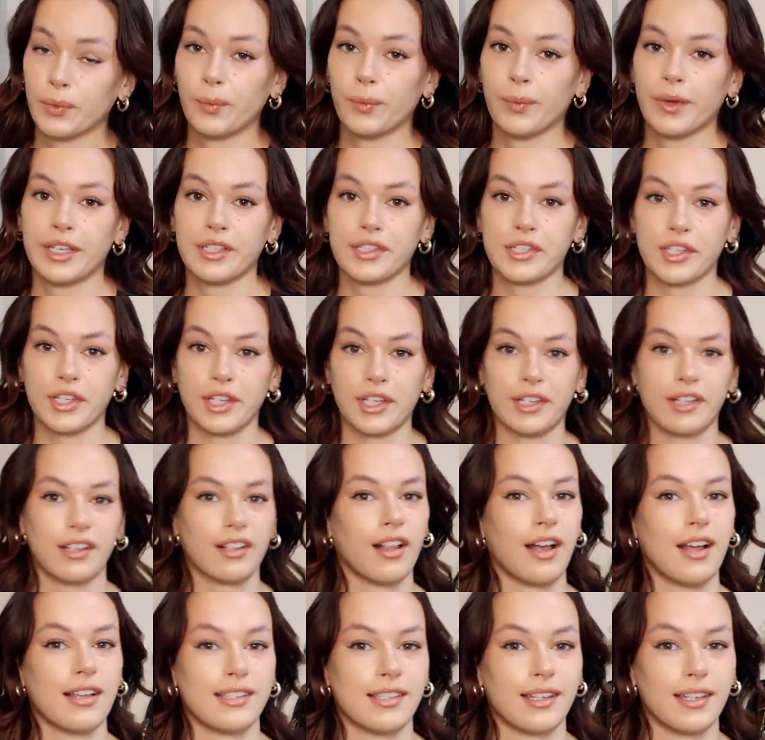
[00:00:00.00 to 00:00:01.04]
winter
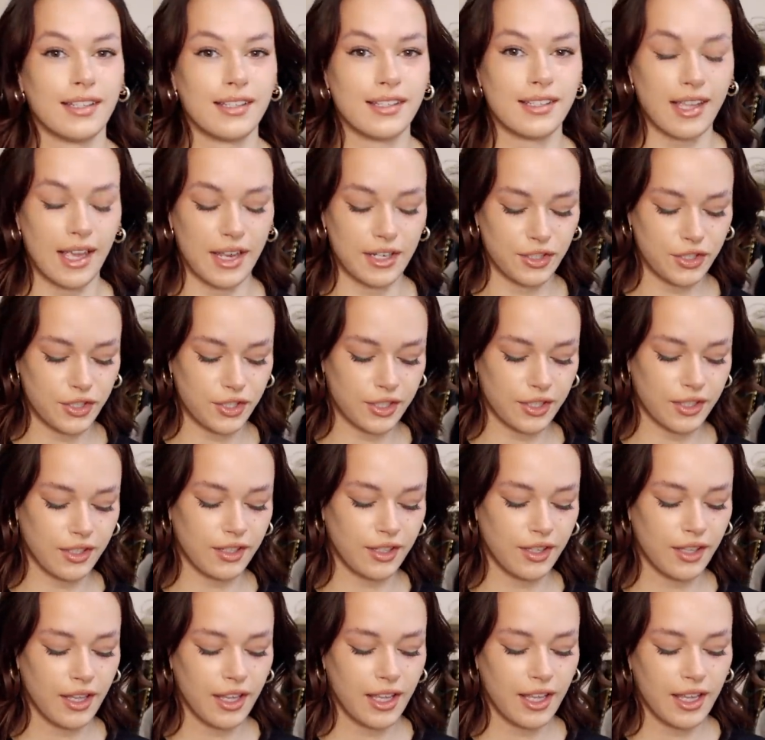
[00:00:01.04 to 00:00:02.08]
closet
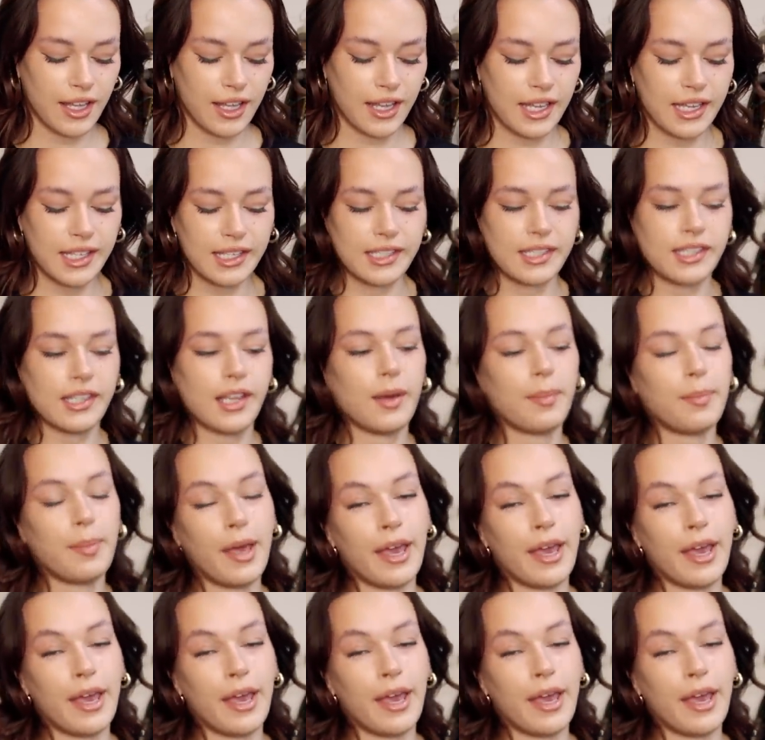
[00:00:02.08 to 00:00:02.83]
essential is a